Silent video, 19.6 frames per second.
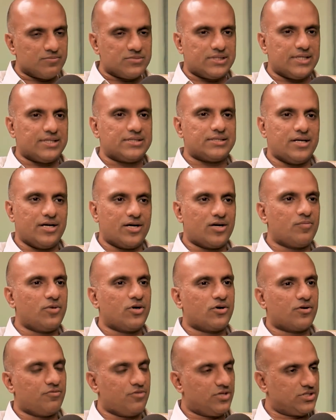comes, there's a
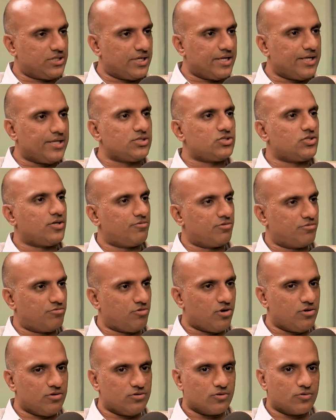little bit of dissonance, you have
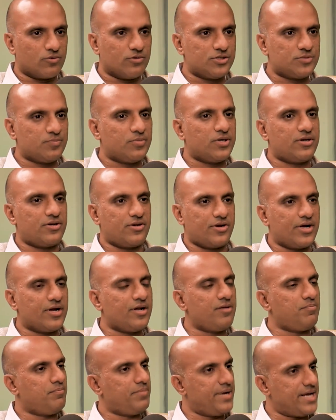to follow the rules, but
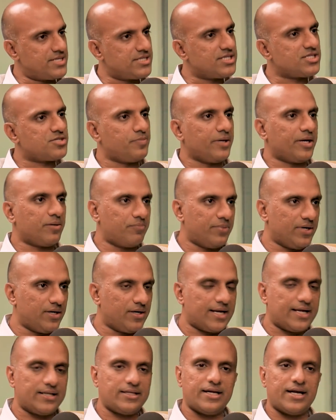real base is being
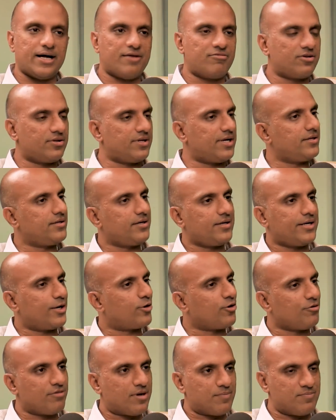built. And then after that, the
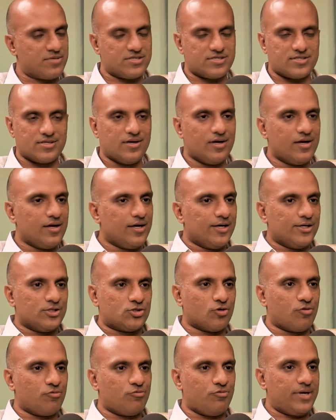takeoff happens.
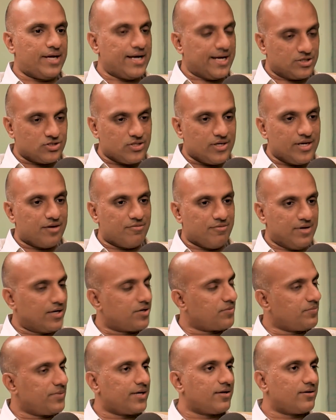So we actually are
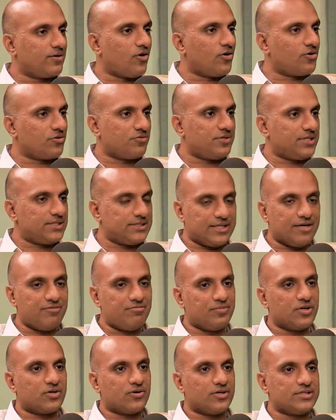welcoming a lot of this
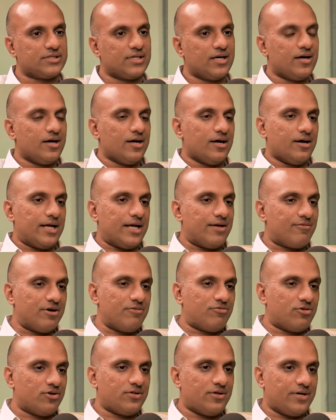stuff because
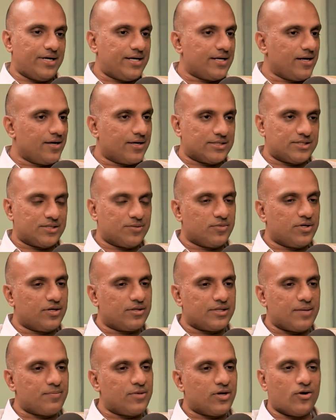even for the retail
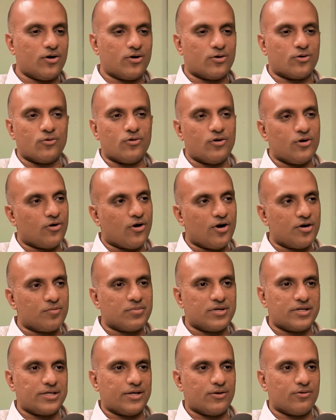customer, they may not know a
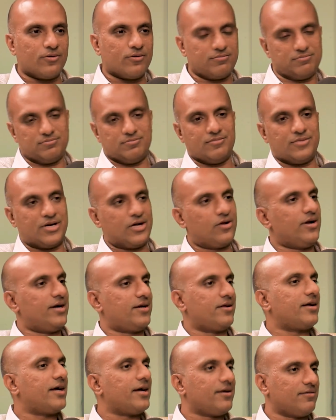lot, but they know
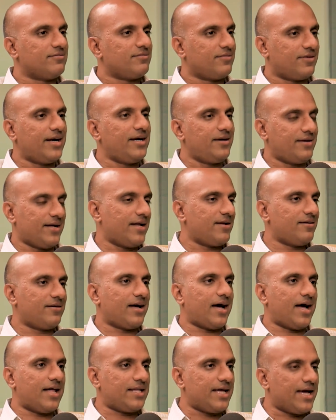regulator hai, right?
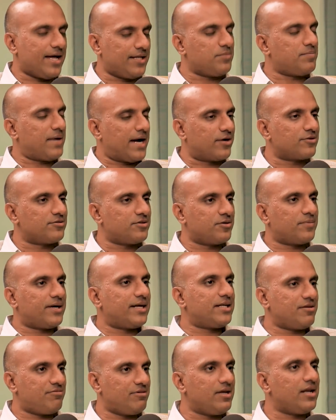And they, at the back of their
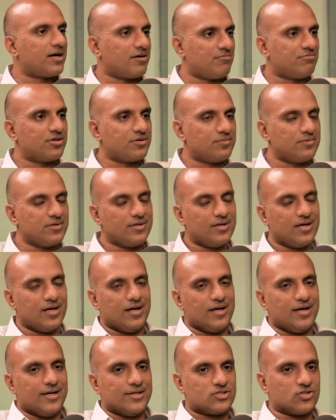mind, they feel comfortable.
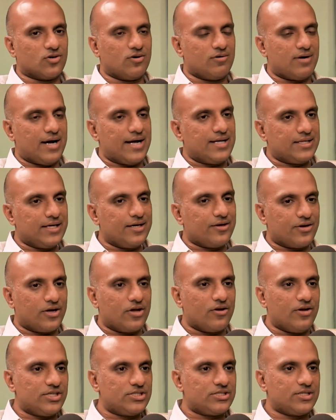So I think
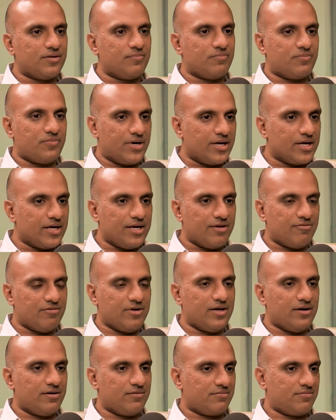regulation really
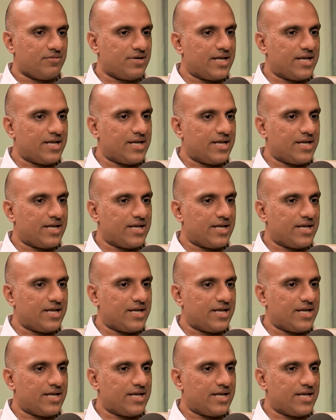will